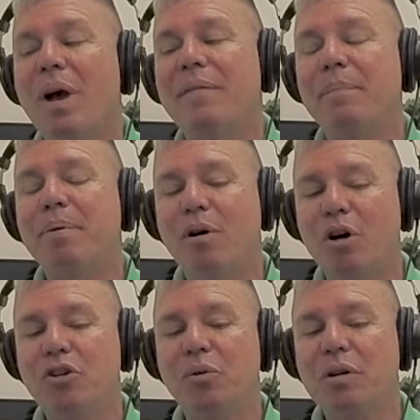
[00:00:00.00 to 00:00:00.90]
We have a
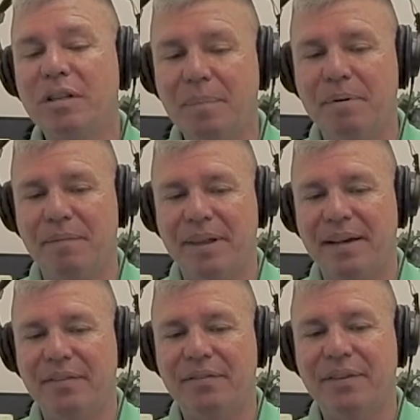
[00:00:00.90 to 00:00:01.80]
partial clip of
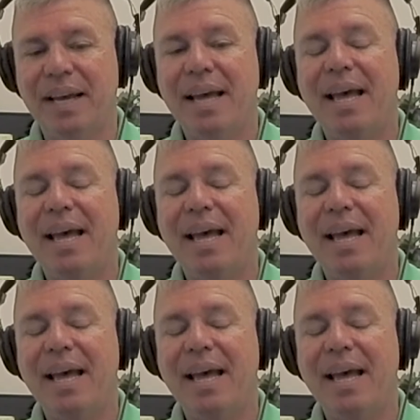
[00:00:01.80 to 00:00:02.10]
this,